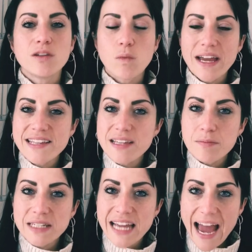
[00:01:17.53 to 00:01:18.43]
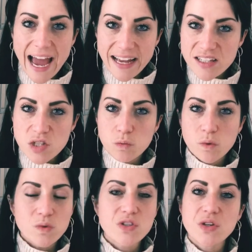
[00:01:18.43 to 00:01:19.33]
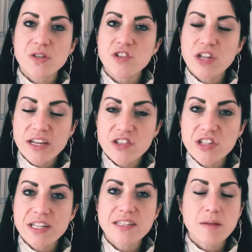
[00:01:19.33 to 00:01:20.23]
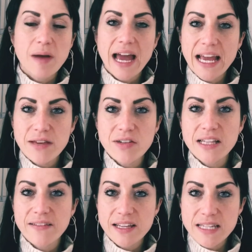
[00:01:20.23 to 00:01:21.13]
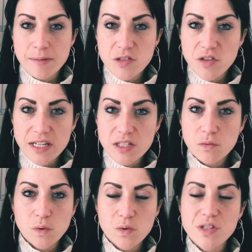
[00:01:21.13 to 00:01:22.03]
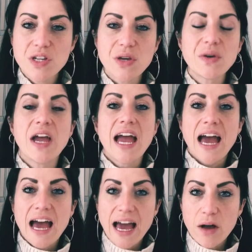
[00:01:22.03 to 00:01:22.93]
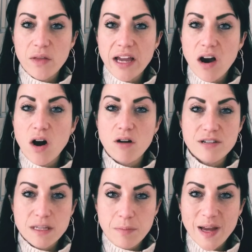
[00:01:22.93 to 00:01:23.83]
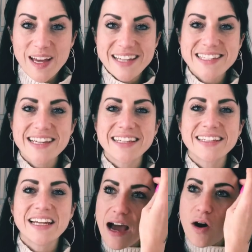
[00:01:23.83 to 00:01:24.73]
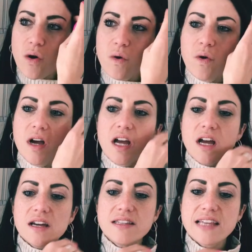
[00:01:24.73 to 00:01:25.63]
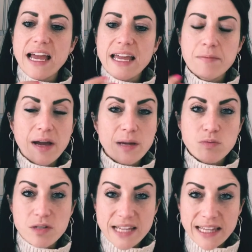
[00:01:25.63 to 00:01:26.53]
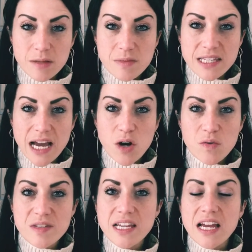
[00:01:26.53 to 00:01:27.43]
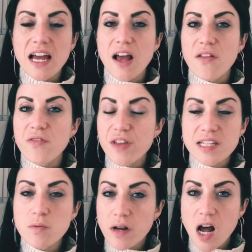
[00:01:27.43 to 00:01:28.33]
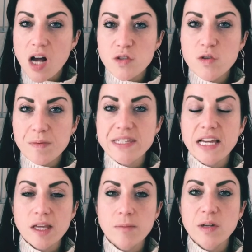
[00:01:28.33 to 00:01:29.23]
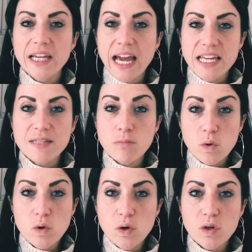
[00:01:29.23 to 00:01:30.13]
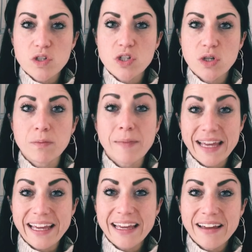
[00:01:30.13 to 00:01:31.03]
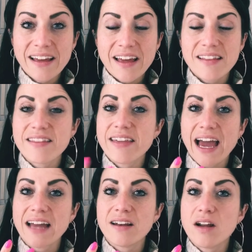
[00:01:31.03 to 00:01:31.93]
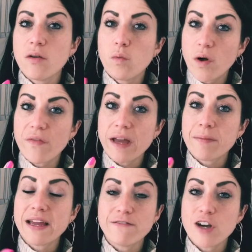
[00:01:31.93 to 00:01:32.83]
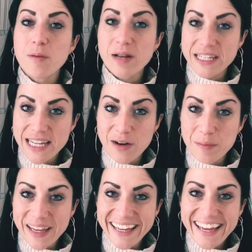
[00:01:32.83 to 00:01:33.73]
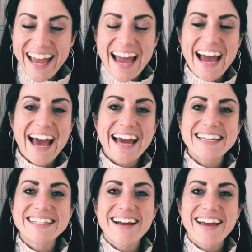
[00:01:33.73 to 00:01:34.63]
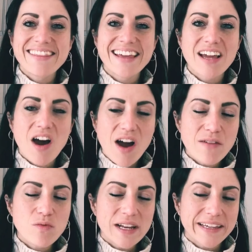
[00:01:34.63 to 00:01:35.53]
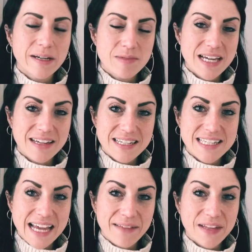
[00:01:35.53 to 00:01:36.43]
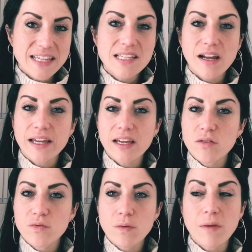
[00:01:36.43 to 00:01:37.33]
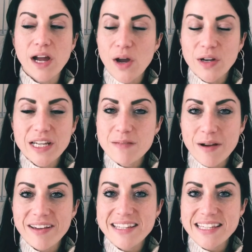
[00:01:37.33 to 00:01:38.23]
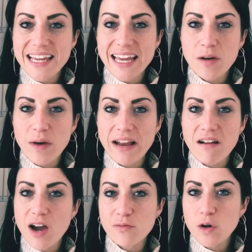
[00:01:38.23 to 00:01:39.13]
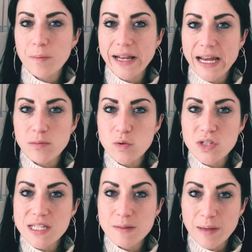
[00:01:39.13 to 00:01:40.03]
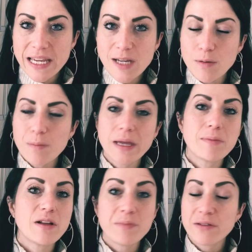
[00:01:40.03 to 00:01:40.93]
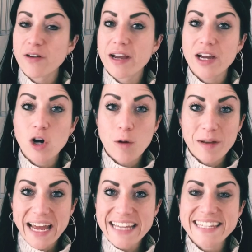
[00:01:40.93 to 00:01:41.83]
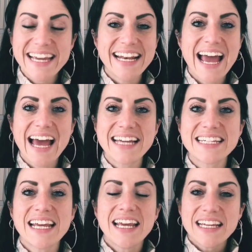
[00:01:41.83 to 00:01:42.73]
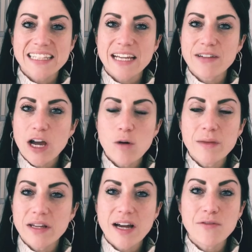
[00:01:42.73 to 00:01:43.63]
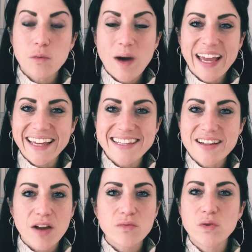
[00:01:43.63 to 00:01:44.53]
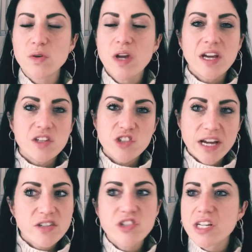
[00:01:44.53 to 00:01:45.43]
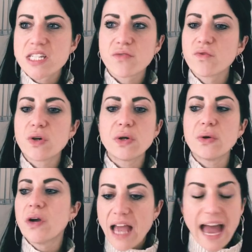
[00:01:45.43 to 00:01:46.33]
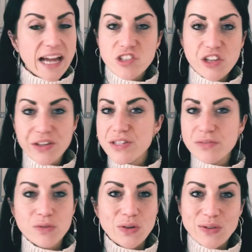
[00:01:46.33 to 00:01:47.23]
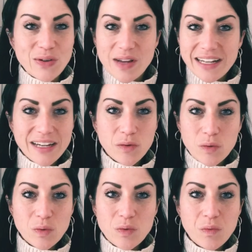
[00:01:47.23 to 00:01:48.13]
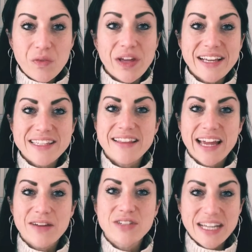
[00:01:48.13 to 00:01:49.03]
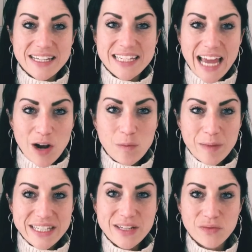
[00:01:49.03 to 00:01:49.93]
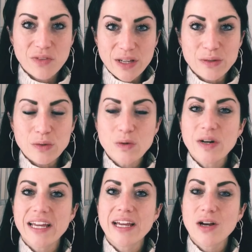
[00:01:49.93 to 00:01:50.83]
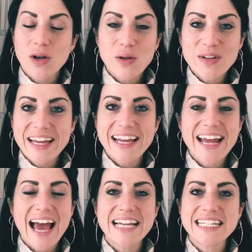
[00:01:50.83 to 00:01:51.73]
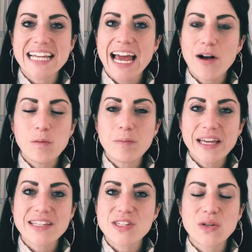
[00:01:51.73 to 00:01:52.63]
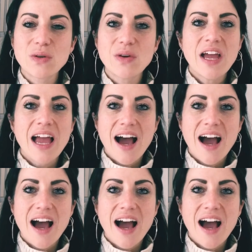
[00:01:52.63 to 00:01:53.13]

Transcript: The way somebody acts towards you, the gestures, the behavior that they demonstrate towards you, how they are as a person, how they may present themselves, this 100% communicates more to me than what they may verbally tell me. And I think I've really come to understand this, like from my own experiences here, when I've not been able to speak, but people have been very accommodating and they've helped me in other ways, like through gestures, through actions, through little things that they have done to help me to feel included and to help me to